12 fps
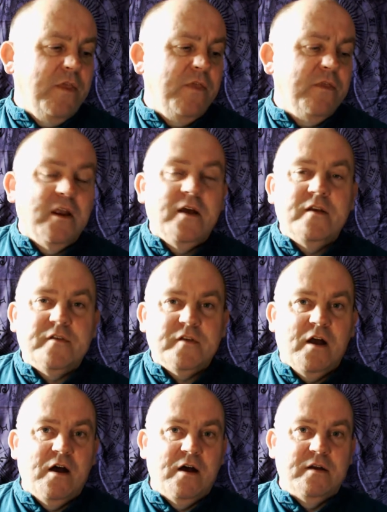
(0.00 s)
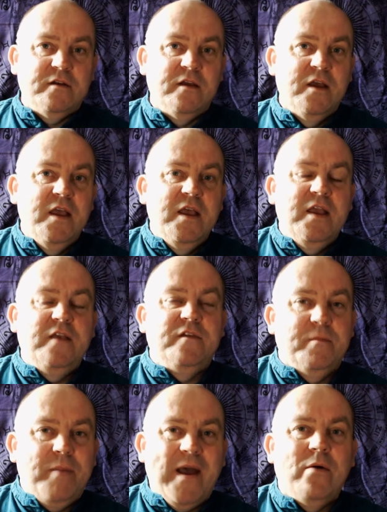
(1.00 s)
And then the last card
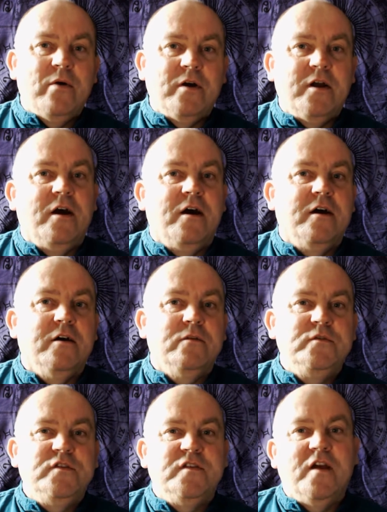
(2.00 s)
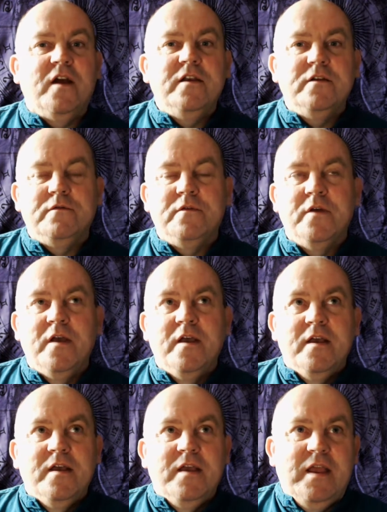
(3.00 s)
is the Power card, which is kind of,
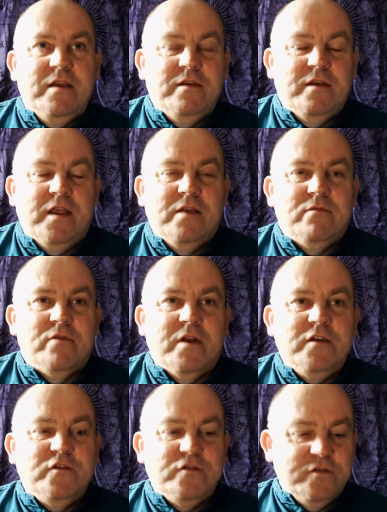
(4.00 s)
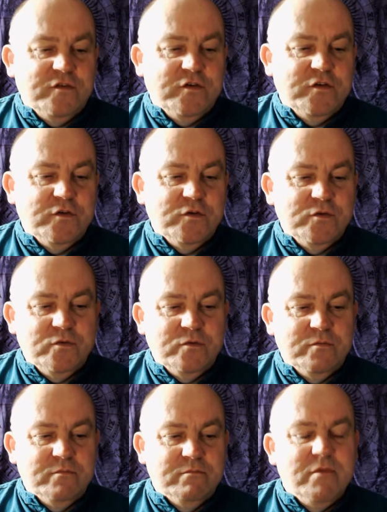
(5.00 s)
in relation
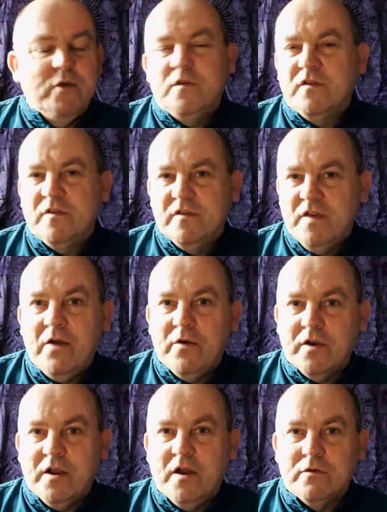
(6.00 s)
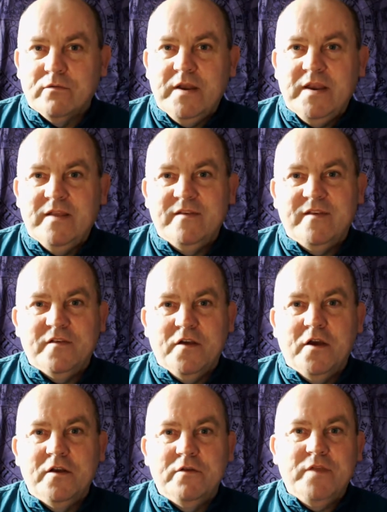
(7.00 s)
to most tarot card readings, is
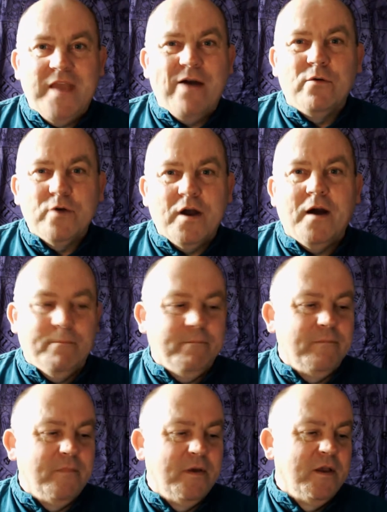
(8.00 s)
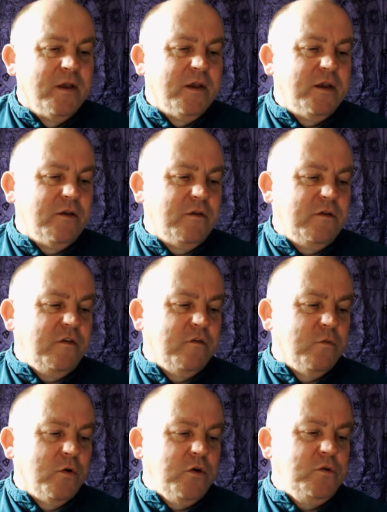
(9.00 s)
kind of the outcome. This
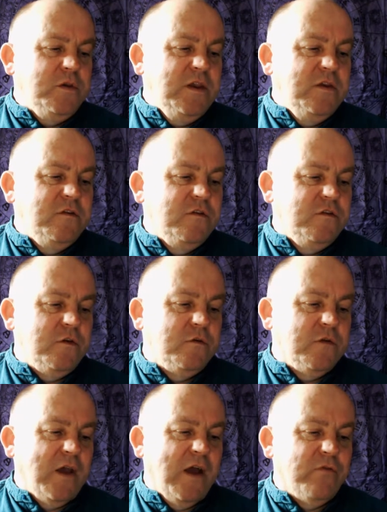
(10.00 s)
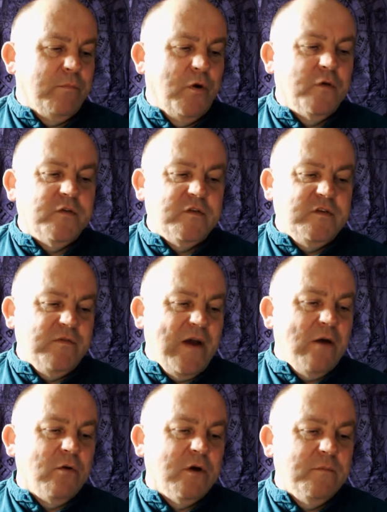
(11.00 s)
is what you need to do to have a positive
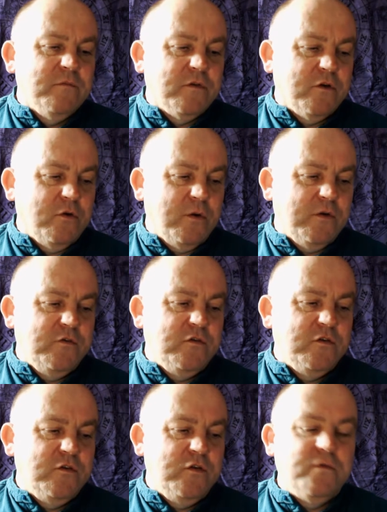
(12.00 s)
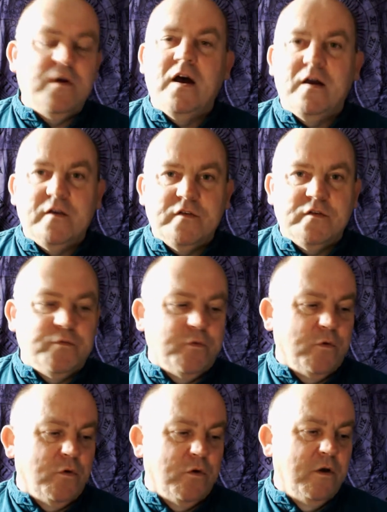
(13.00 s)
outcome to the question you've asked
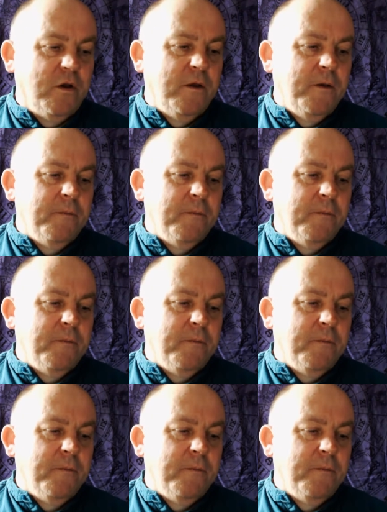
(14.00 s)
for.